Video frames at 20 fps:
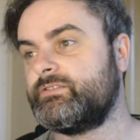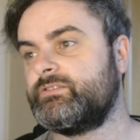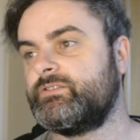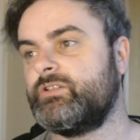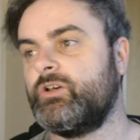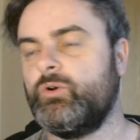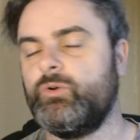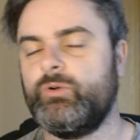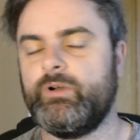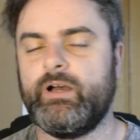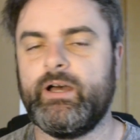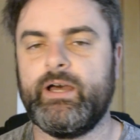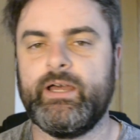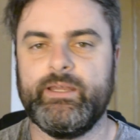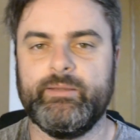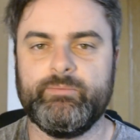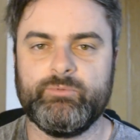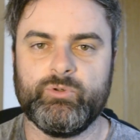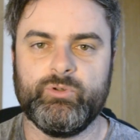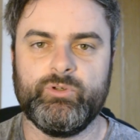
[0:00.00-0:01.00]
So
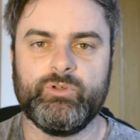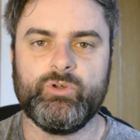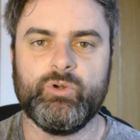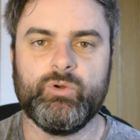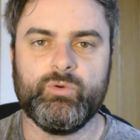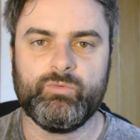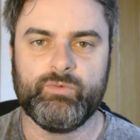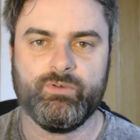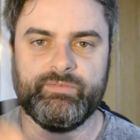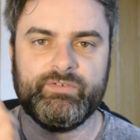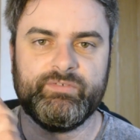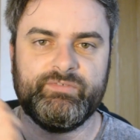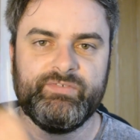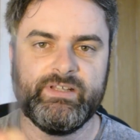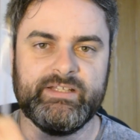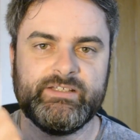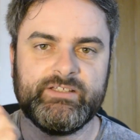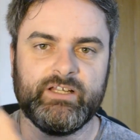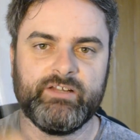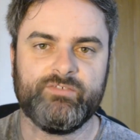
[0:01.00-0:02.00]
I am going to go with a
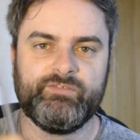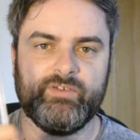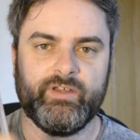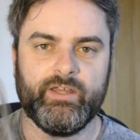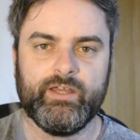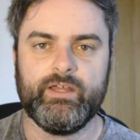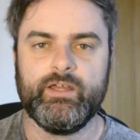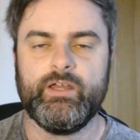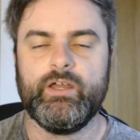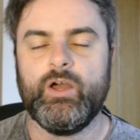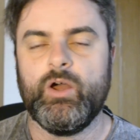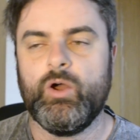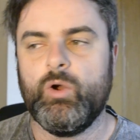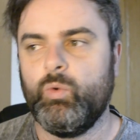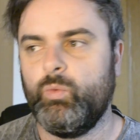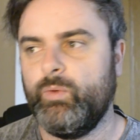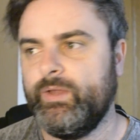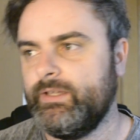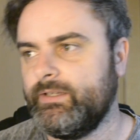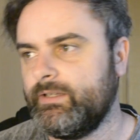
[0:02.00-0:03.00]
Philadelphia
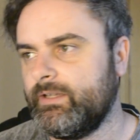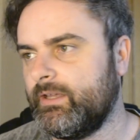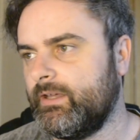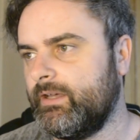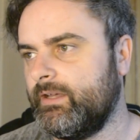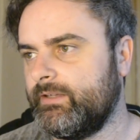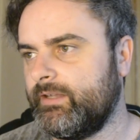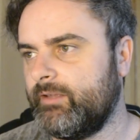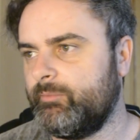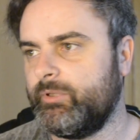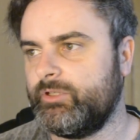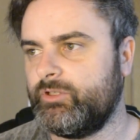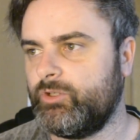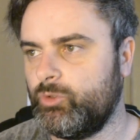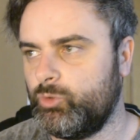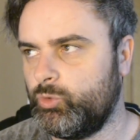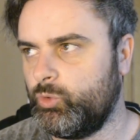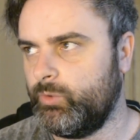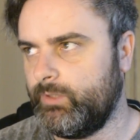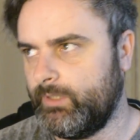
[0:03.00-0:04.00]
win, and I put
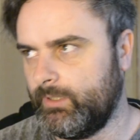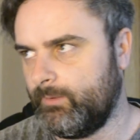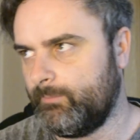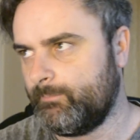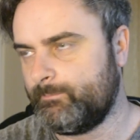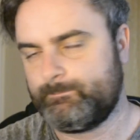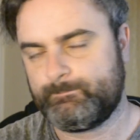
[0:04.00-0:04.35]
down 2-0.